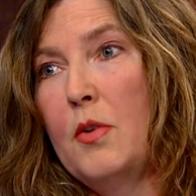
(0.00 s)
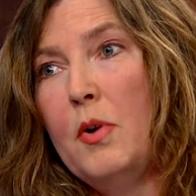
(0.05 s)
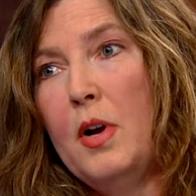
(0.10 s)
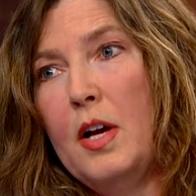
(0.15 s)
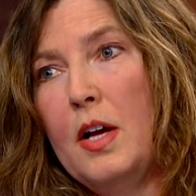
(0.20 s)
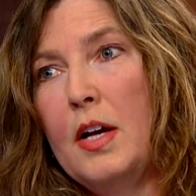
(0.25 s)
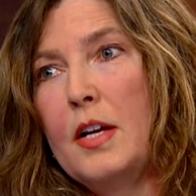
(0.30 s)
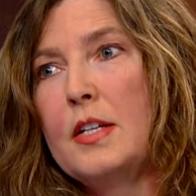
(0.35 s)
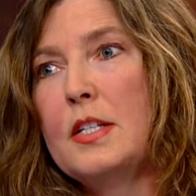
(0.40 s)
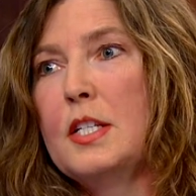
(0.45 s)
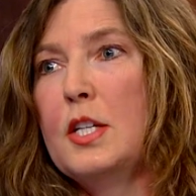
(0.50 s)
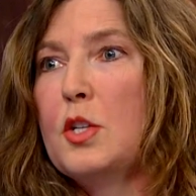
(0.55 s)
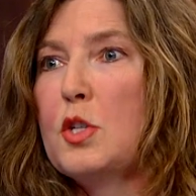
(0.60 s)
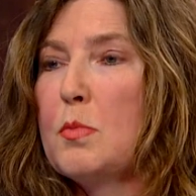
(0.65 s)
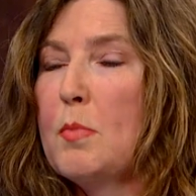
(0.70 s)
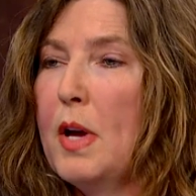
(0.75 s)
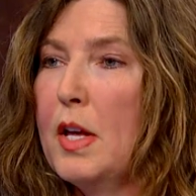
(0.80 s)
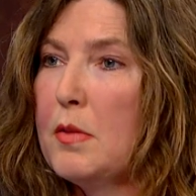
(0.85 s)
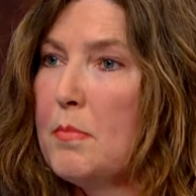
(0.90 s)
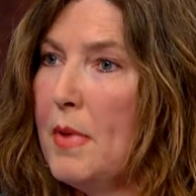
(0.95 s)
well, I
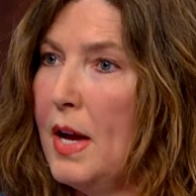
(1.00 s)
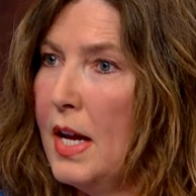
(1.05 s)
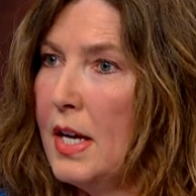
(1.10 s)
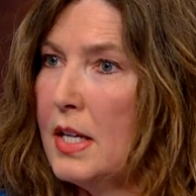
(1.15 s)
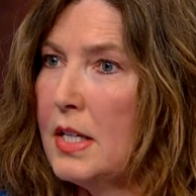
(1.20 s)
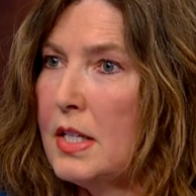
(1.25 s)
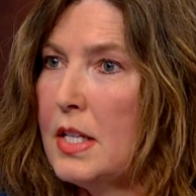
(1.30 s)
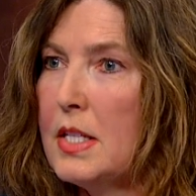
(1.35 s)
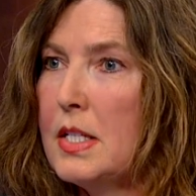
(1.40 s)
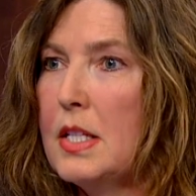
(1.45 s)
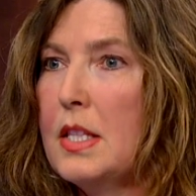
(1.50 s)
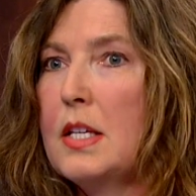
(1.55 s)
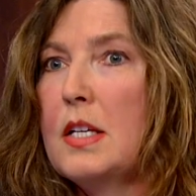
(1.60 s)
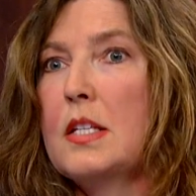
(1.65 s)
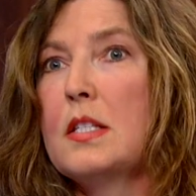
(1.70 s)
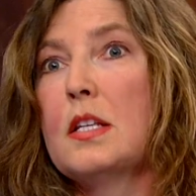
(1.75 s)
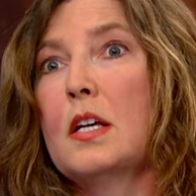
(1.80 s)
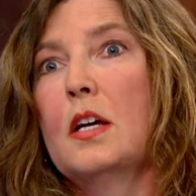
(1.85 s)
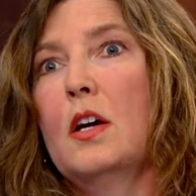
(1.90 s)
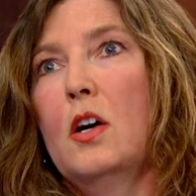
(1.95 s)
teach mathematics, and
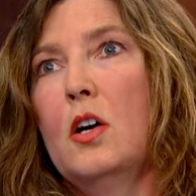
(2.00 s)
they say,